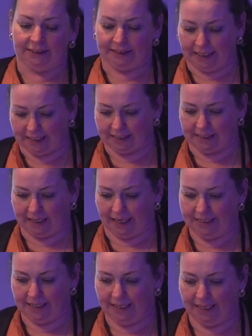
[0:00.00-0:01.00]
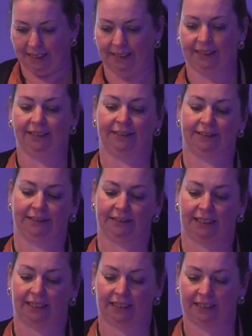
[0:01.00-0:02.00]
That said,
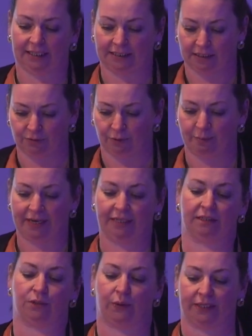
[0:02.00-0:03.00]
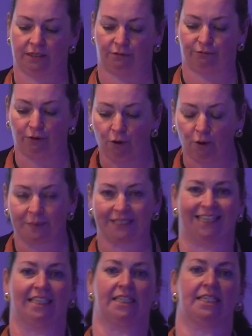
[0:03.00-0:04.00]
the remaining
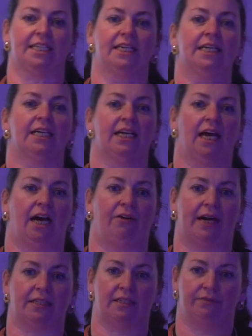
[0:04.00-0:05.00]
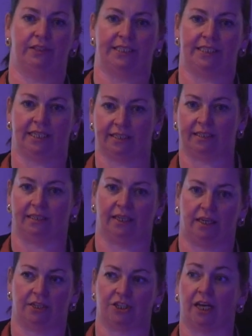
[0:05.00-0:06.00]
24% are actively
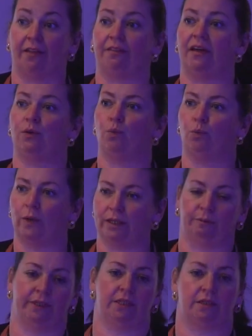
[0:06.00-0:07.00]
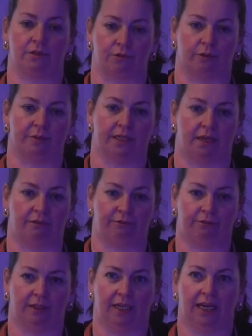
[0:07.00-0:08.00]
disengaged and they will be disruptive.